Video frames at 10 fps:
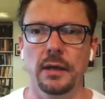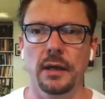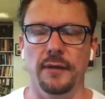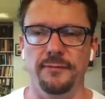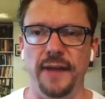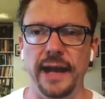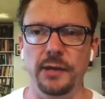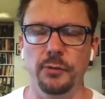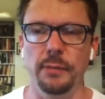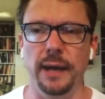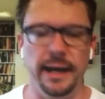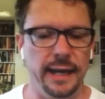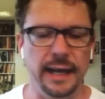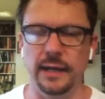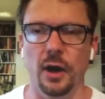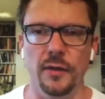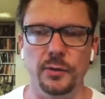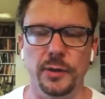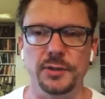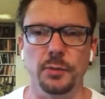A fatty ribeye, and I ate all the
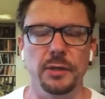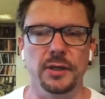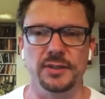gristle because